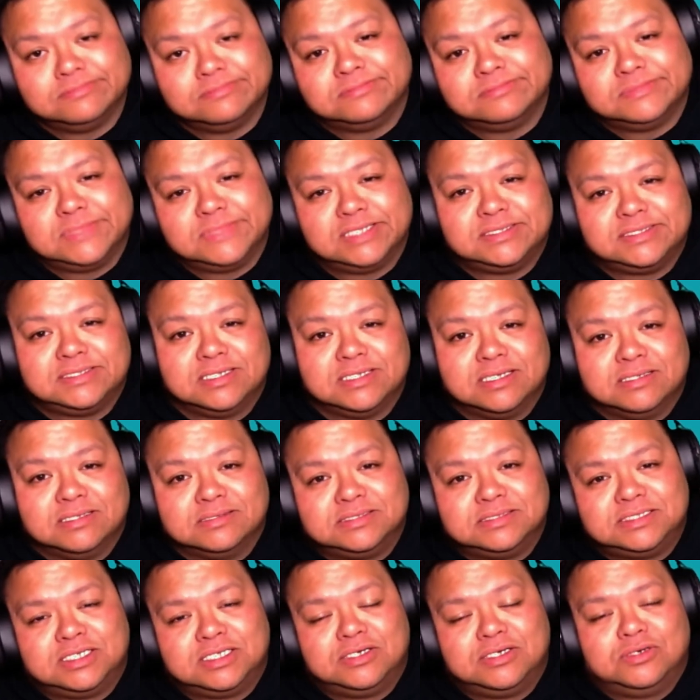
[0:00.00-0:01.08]
that's it.
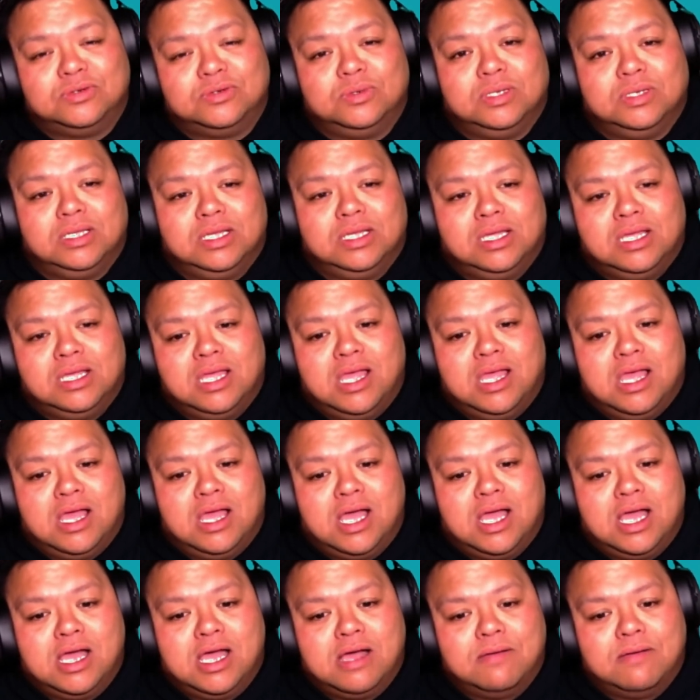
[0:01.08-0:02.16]
So,
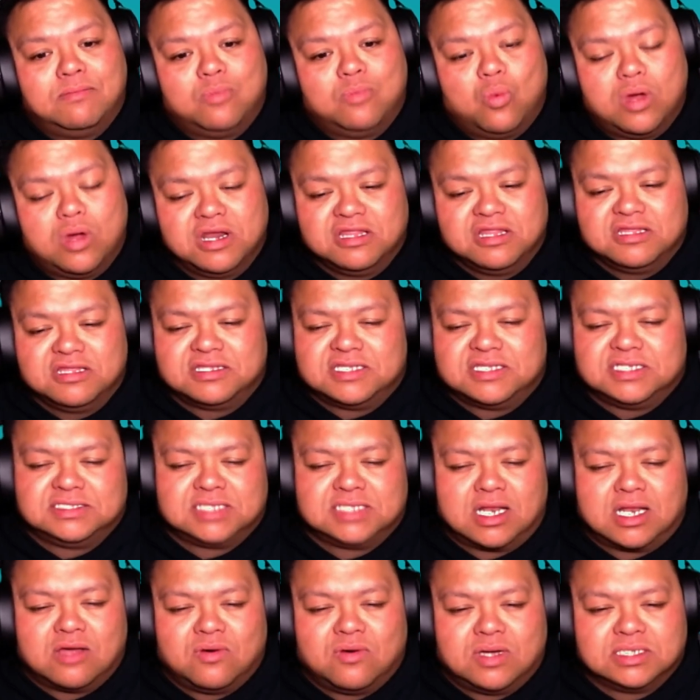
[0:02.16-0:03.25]
one of the things
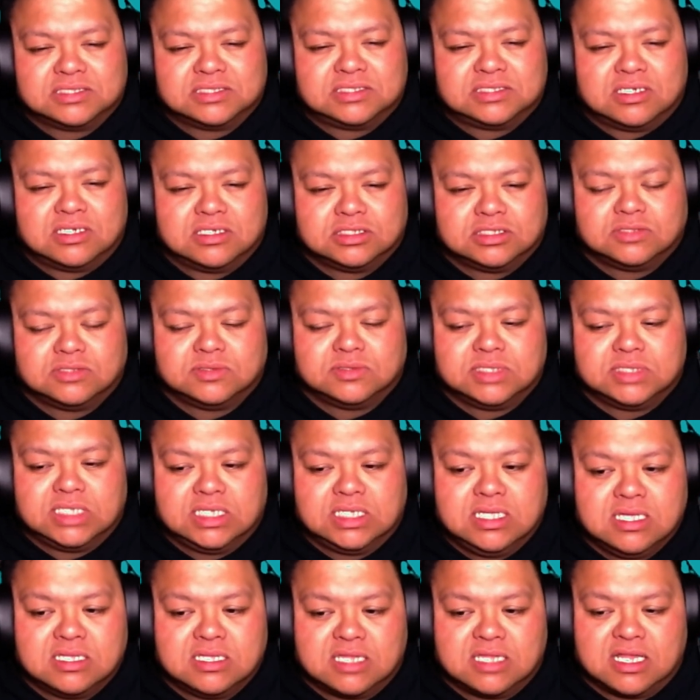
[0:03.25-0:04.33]
that I want to start doing
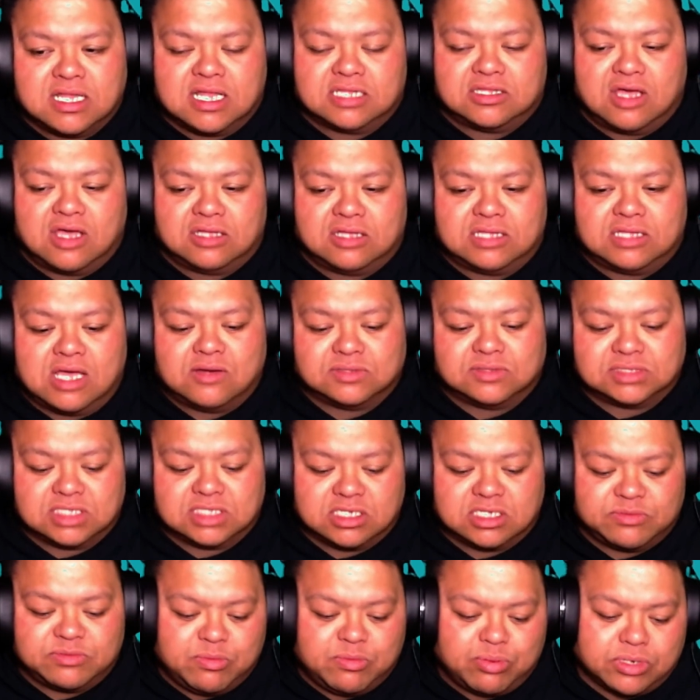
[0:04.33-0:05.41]
that I thought that was going
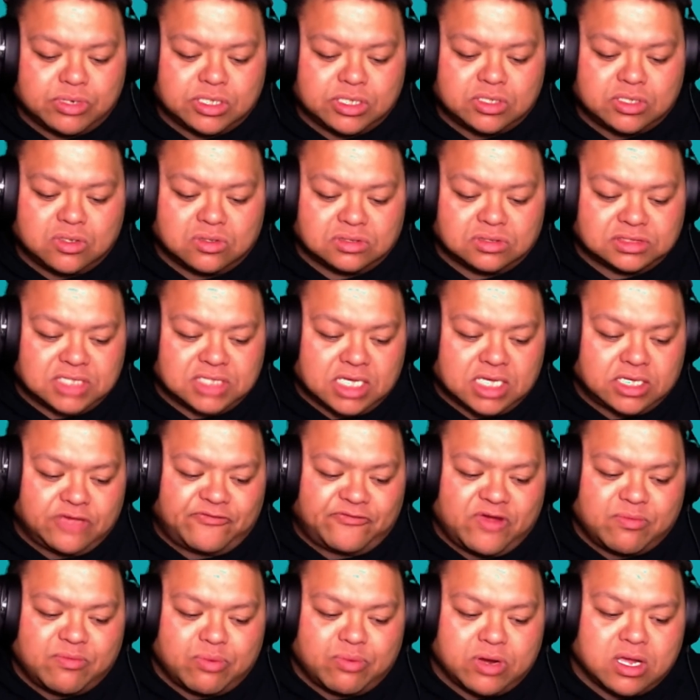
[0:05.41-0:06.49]
to be pretty cool is like if
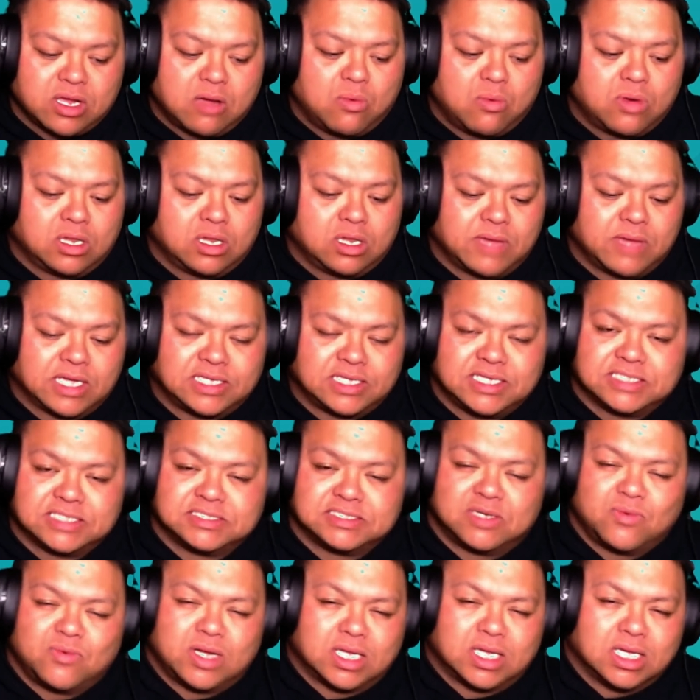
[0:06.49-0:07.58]
I bring up one of my kids, I
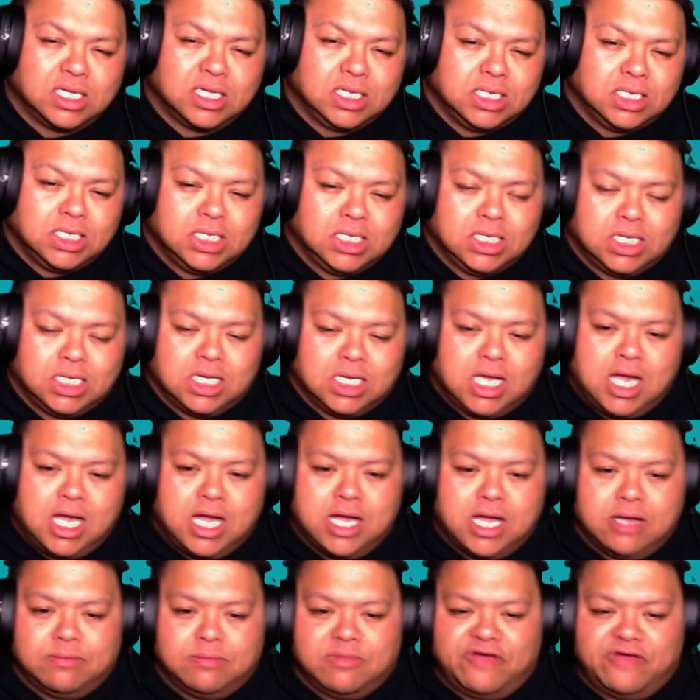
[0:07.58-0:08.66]
want to
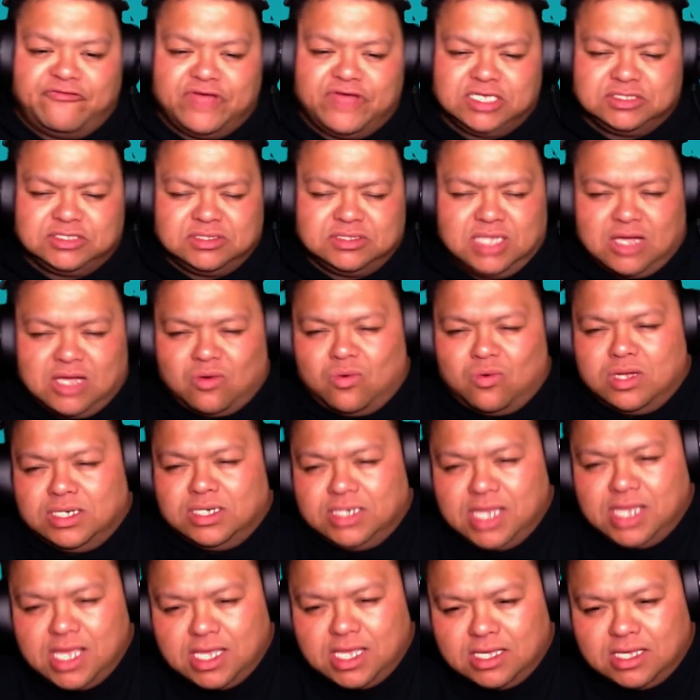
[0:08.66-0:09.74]
eventually, like one
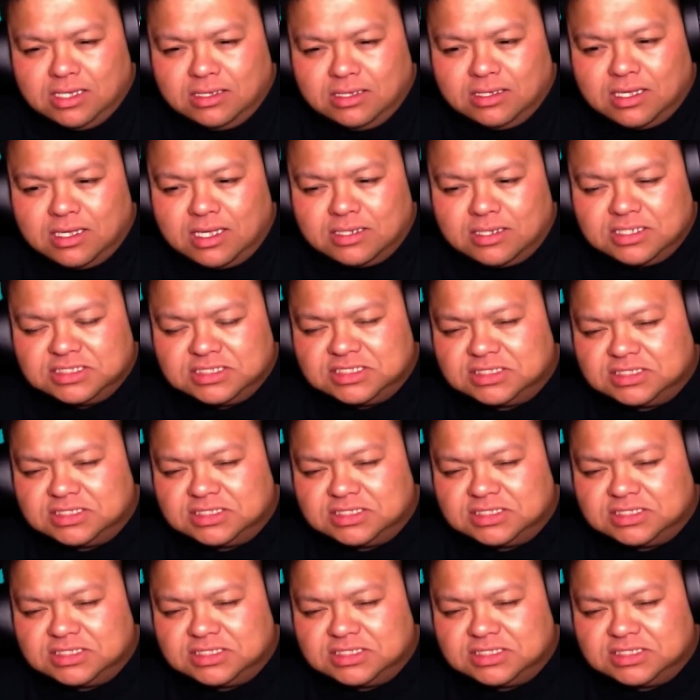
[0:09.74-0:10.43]
day, and this is